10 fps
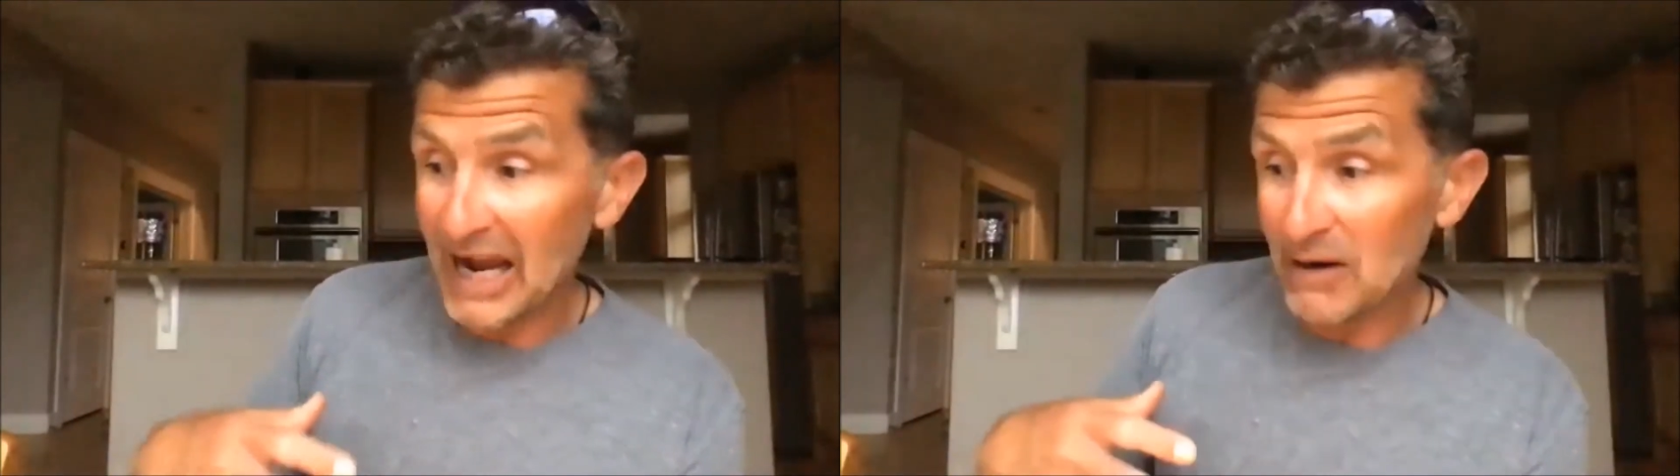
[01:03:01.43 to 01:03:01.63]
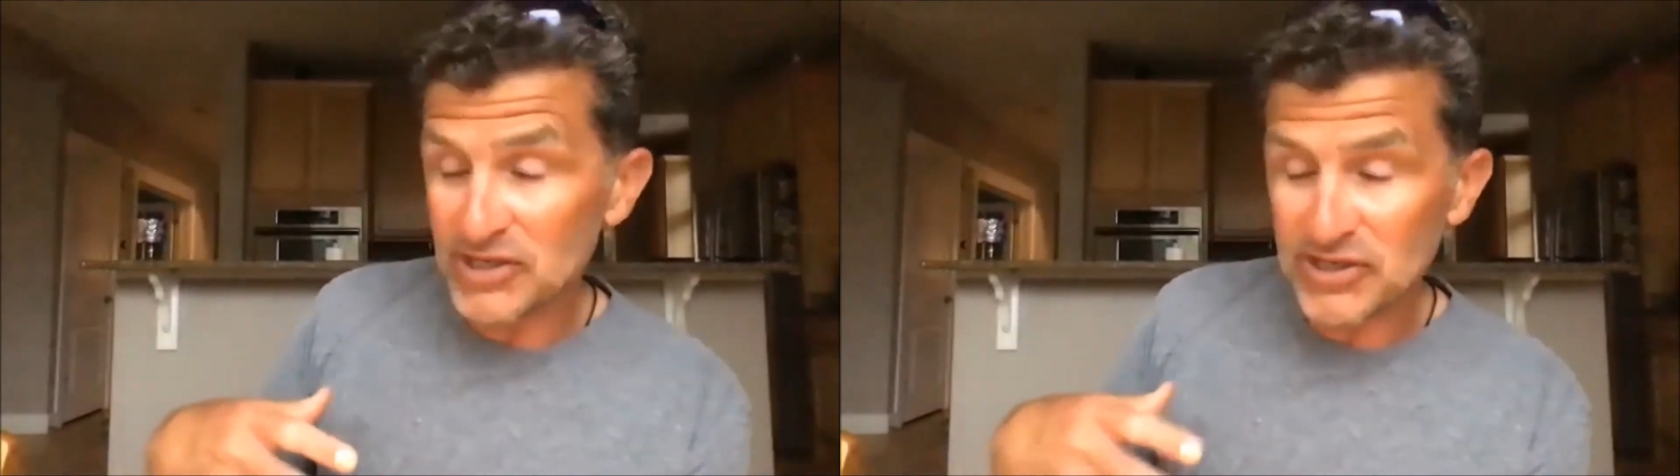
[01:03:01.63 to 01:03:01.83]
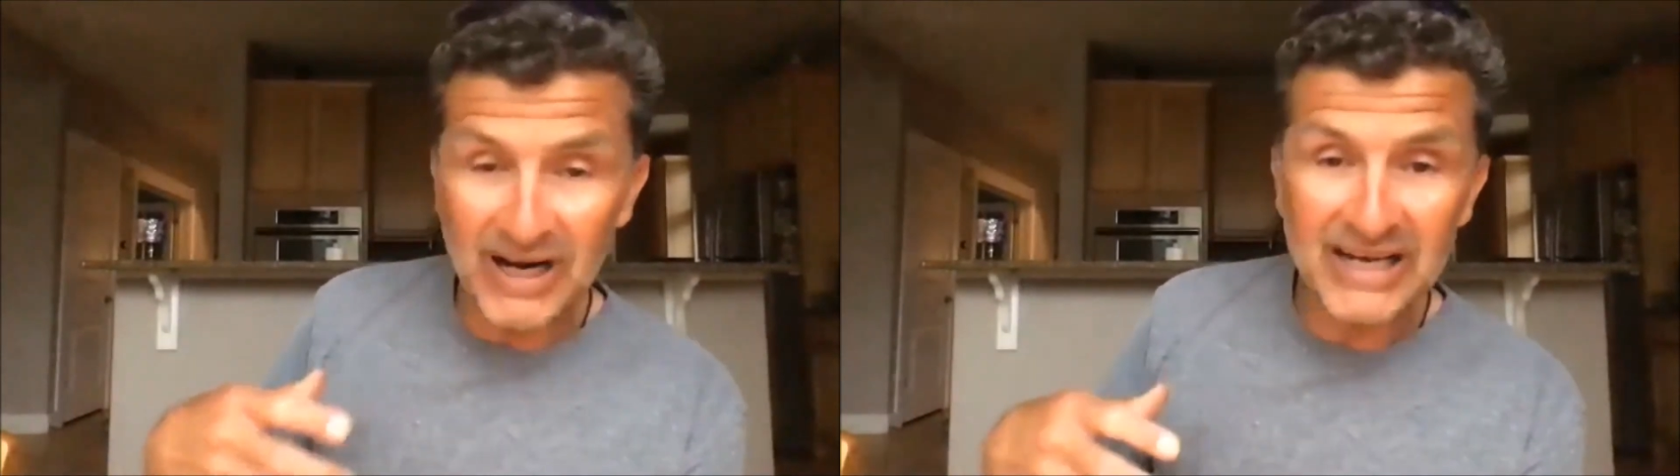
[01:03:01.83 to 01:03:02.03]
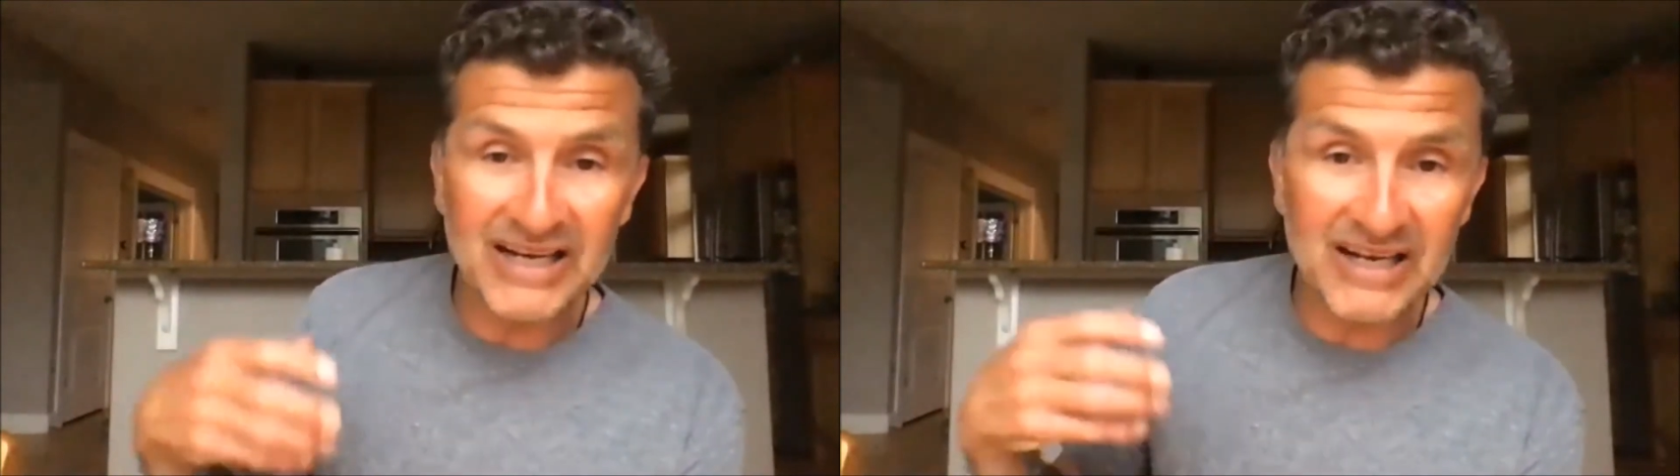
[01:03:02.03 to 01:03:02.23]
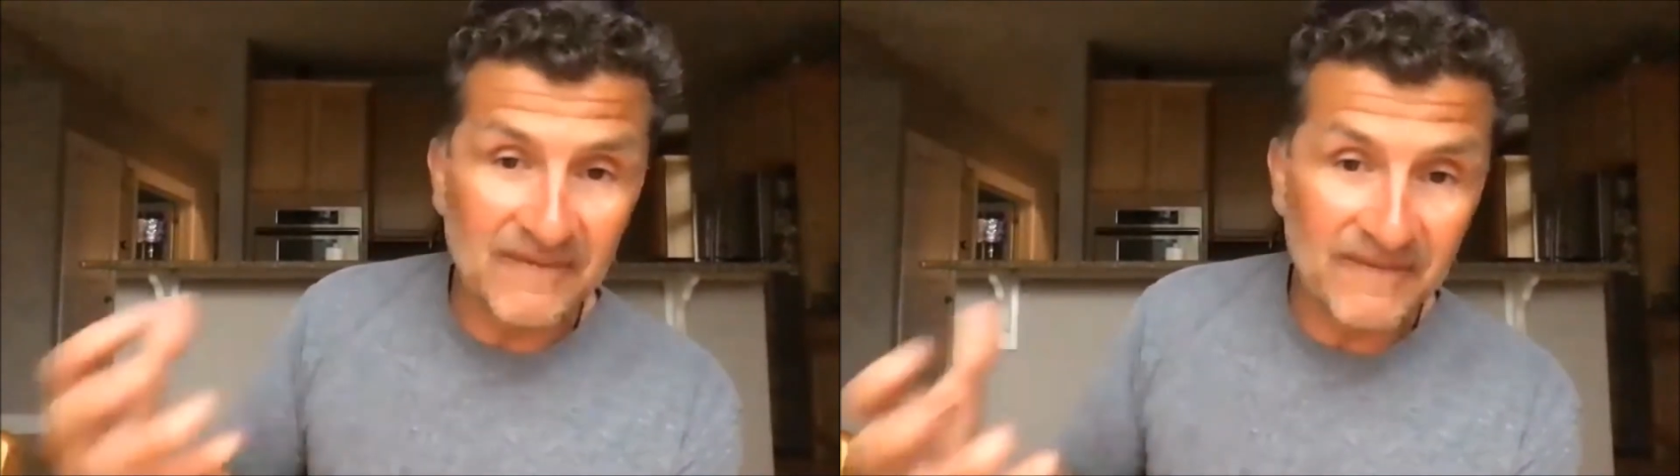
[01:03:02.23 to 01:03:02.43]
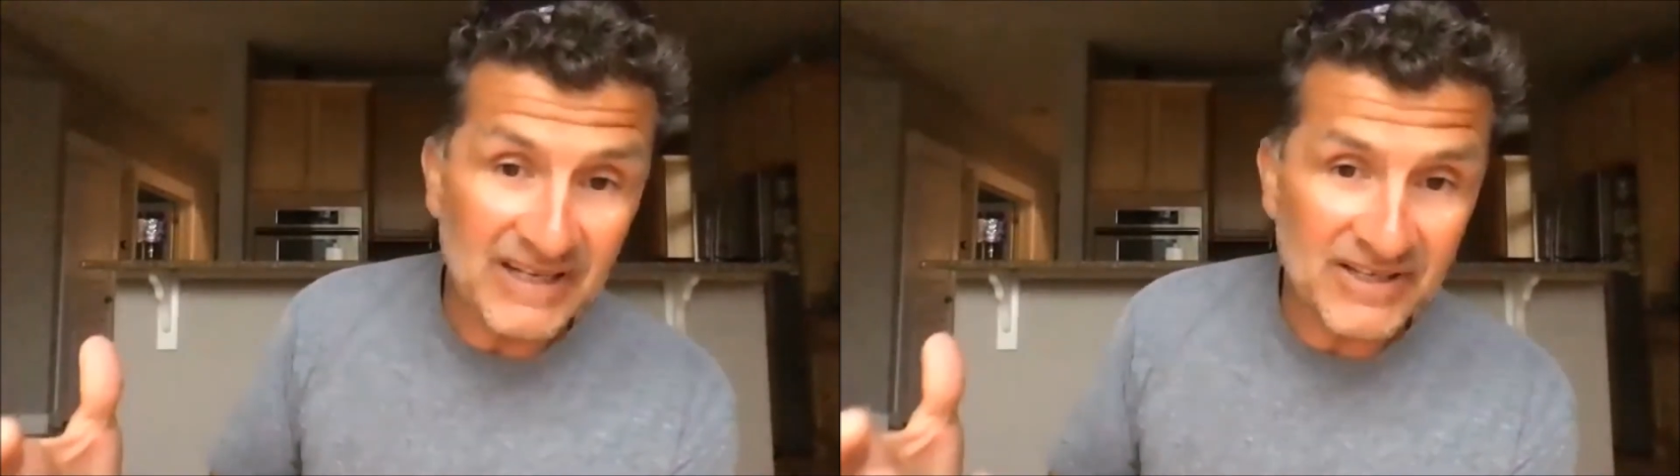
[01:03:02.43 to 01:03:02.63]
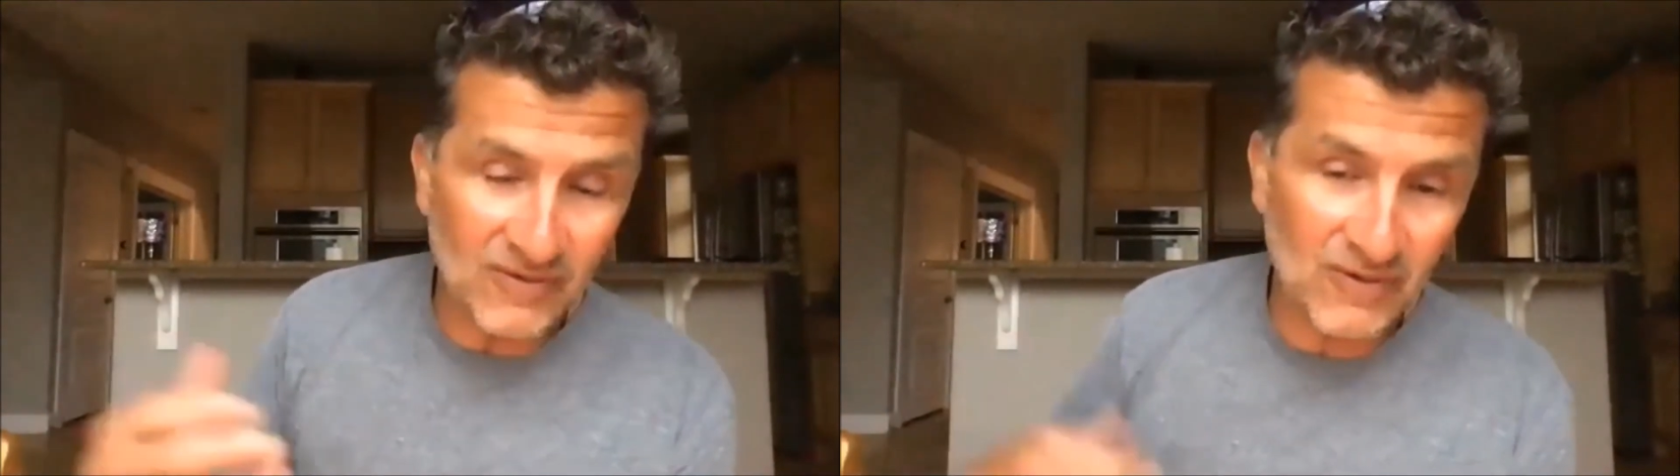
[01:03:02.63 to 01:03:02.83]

I was trying to convince